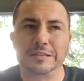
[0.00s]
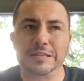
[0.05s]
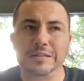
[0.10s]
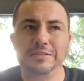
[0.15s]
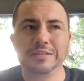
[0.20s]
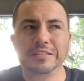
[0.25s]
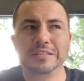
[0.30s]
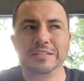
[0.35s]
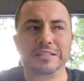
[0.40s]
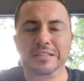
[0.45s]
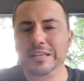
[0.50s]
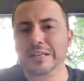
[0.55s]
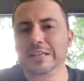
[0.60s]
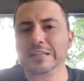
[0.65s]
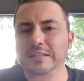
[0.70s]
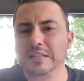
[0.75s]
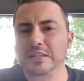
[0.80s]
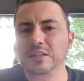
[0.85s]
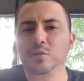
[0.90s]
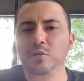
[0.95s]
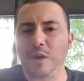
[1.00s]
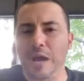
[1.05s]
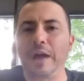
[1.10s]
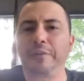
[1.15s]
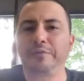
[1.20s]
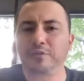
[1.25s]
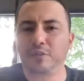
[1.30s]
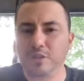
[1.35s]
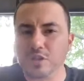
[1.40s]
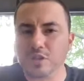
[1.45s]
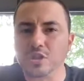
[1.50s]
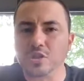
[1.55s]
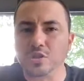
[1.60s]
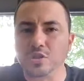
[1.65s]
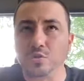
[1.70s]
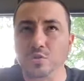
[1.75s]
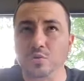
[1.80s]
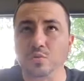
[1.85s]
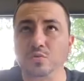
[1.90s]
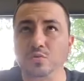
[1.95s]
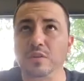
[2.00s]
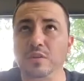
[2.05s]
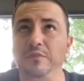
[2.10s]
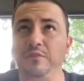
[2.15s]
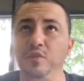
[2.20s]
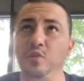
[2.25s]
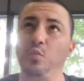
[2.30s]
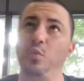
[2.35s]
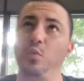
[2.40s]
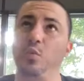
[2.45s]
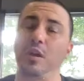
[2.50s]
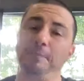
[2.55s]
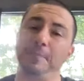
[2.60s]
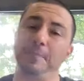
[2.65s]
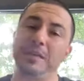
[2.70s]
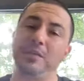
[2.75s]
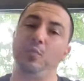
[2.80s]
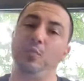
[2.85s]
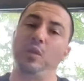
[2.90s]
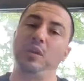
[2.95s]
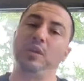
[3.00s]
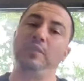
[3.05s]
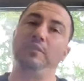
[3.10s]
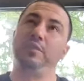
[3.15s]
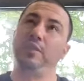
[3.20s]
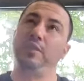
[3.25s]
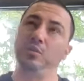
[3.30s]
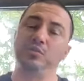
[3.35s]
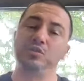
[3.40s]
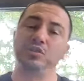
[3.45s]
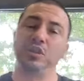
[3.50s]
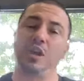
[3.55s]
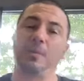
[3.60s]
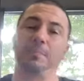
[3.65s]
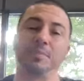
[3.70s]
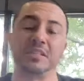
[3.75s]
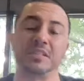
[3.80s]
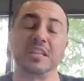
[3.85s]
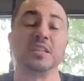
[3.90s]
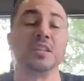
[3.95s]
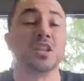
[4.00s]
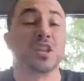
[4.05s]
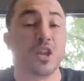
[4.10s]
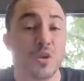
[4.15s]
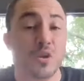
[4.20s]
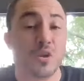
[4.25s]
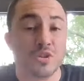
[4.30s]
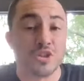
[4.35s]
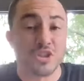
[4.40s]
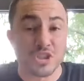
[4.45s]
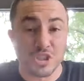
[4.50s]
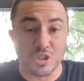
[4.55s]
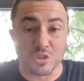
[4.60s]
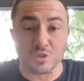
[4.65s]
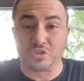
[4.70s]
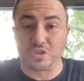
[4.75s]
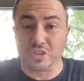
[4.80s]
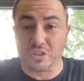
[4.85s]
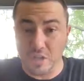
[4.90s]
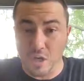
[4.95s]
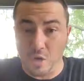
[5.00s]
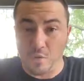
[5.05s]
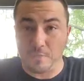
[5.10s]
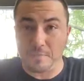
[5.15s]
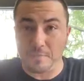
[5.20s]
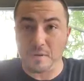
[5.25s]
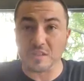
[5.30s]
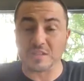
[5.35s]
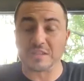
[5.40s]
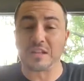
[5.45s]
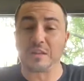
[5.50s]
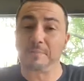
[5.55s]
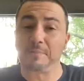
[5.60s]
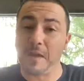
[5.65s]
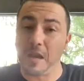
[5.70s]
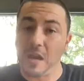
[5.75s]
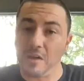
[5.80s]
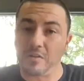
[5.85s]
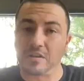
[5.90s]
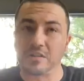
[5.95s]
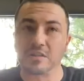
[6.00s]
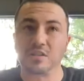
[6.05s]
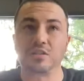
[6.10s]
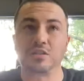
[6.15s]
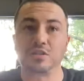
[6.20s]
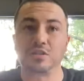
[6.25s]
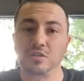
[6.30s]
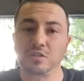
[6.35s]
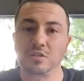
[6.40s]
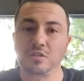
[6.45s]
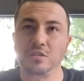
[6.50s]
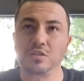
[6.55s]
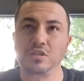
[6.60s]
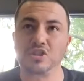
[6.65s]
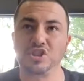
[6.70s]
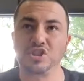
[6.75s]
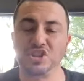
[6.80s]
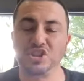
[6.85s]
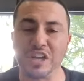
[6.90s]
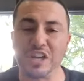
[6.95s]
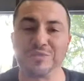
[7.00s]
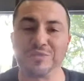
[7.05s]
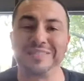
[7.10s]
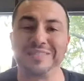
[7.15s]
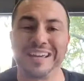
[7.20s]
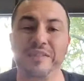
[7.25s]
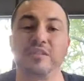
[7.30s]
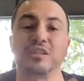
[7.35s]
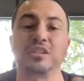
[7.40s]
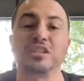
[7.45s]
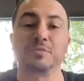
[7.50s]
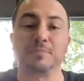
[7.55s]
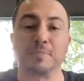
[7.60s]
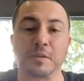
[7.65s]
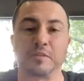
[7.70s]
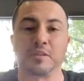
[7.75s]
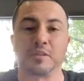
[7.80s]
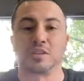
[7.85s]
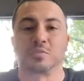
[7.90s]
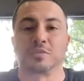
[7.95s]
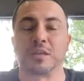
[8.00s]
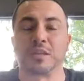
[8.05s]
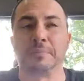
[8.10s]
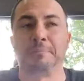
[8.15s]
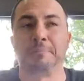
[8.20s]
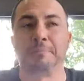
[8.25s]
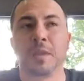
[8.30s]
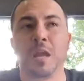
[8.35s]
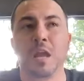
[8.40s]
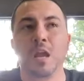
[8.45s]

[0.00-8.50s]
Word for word: there's things that you have to do if you want to be in one of those companies and those children know it because their parents shared their experience with them